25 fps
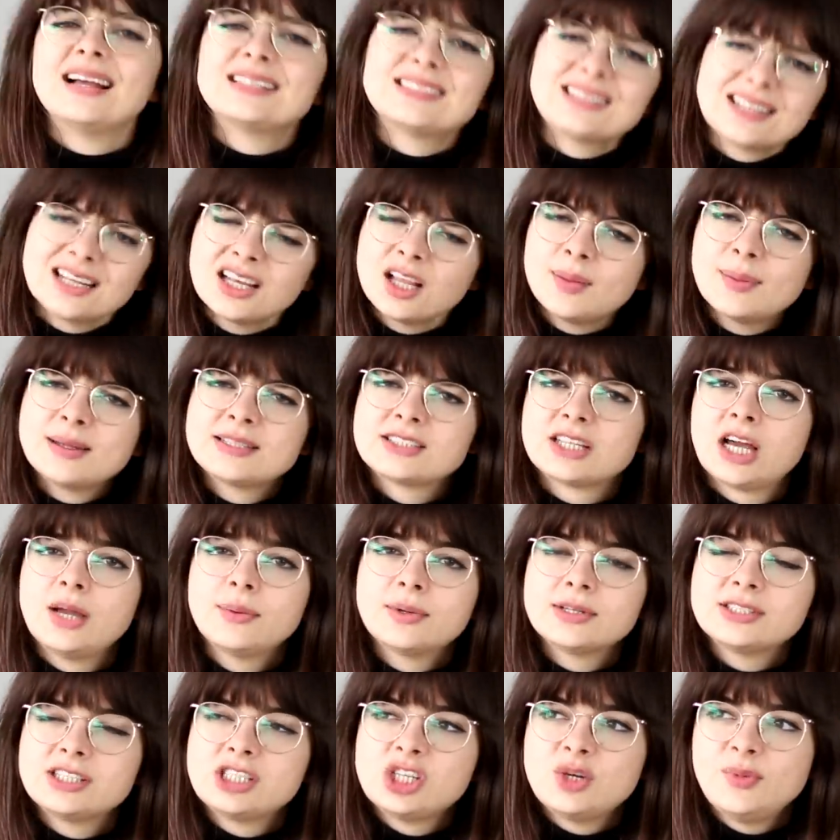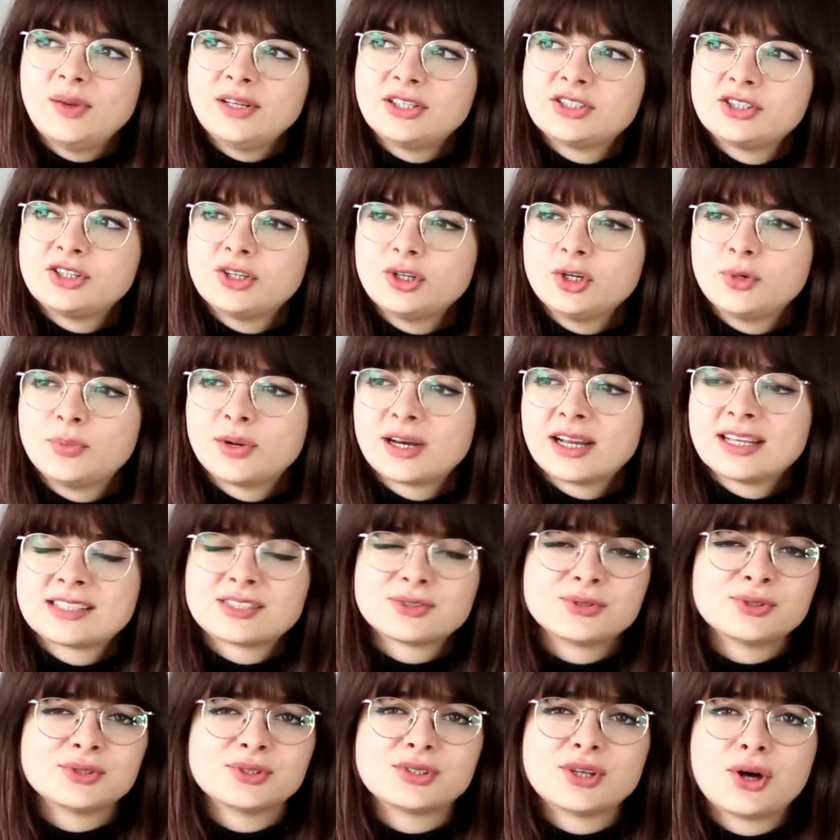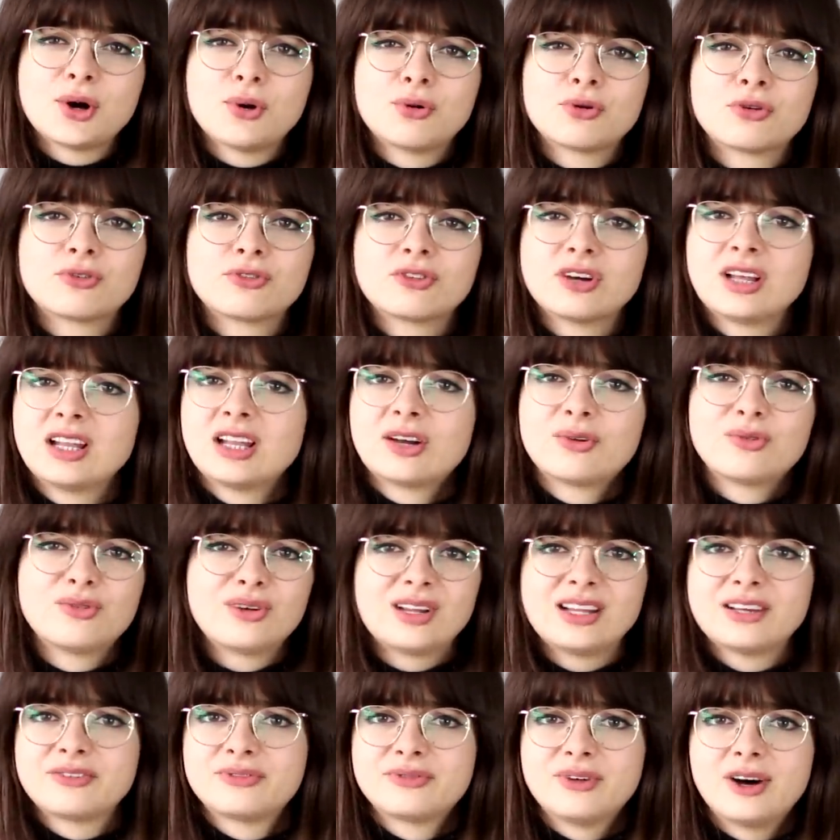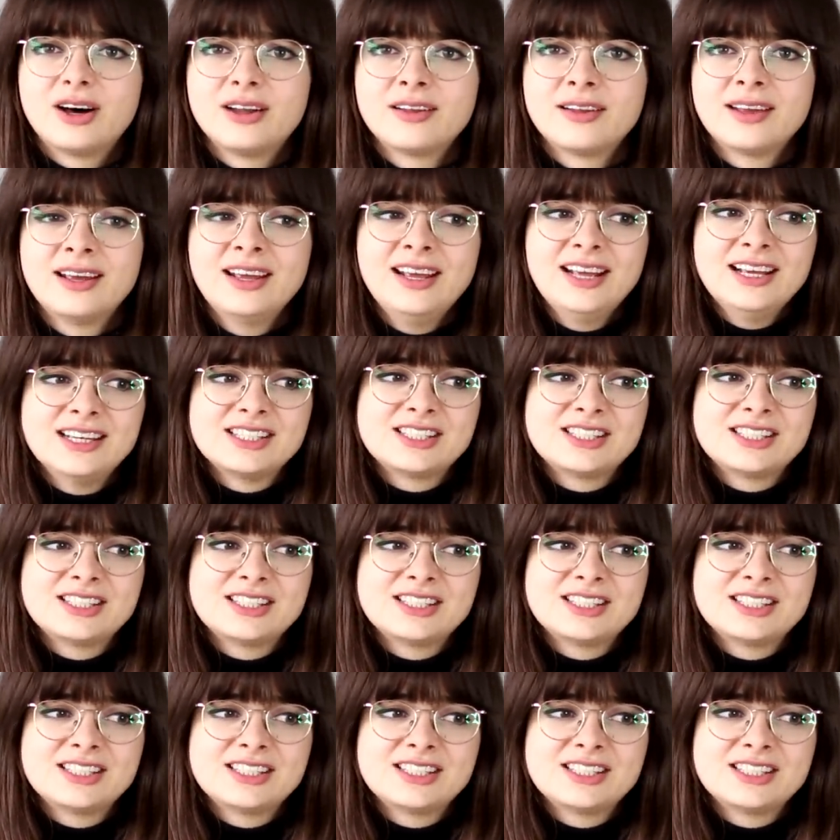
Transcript: It's a little bit time consuming to do, but it's also really, really fun.